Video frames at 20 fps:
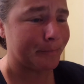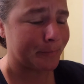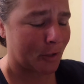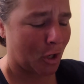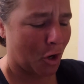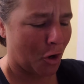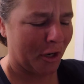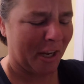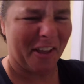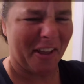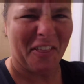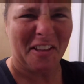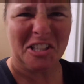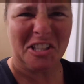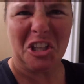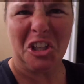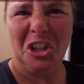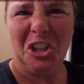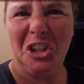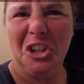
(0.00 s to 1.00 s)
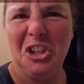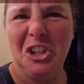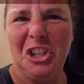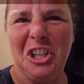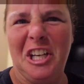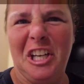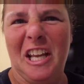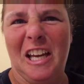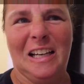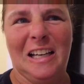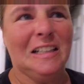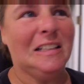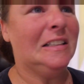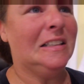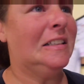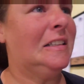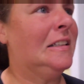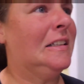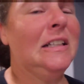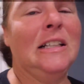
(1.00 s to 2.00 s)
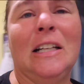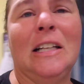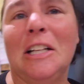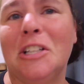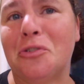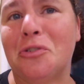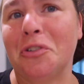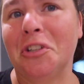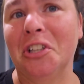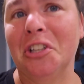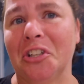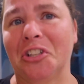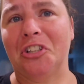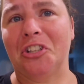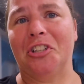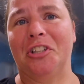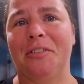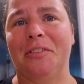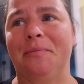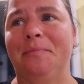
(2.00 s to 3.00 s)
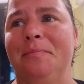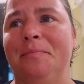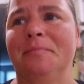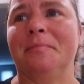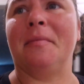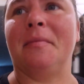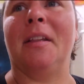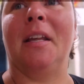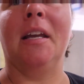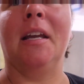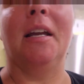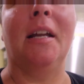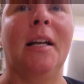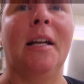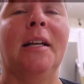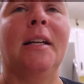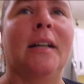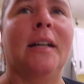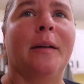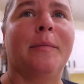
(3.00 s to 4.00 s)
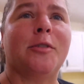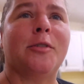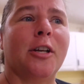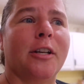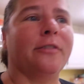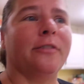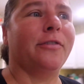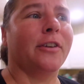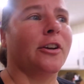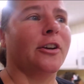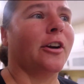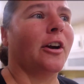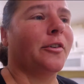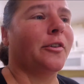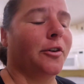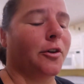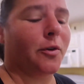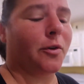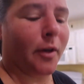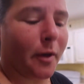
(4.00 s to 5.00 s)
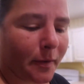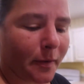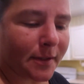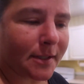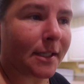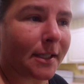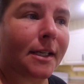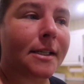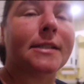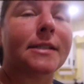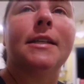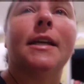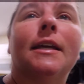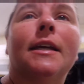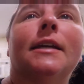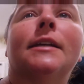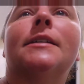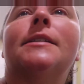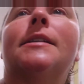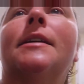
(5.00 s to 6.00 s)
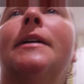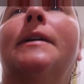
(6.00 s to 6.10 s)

Oh yeah, that's good. That's real good. I'm trying to figure out real quick what today's day is.